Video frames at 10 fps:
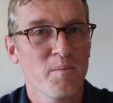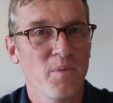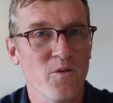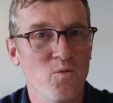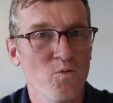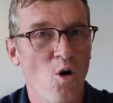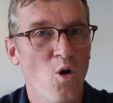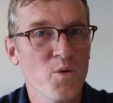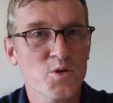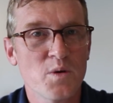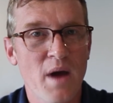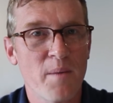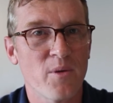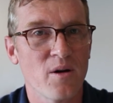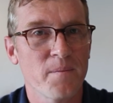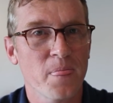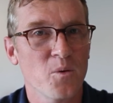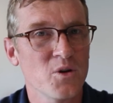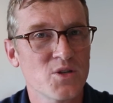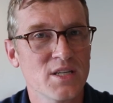But always remember,
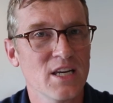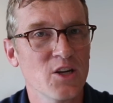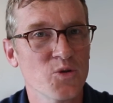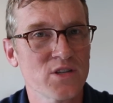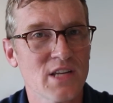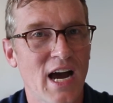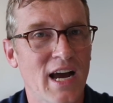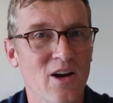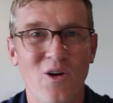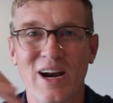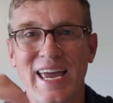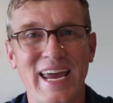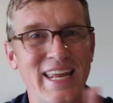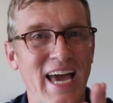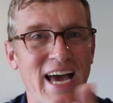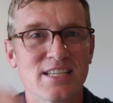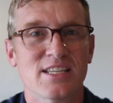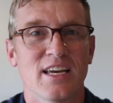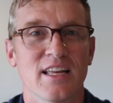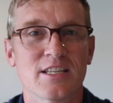when you see a new stock or any
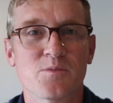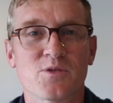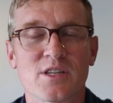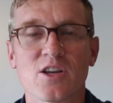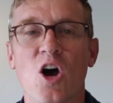asset and someone says,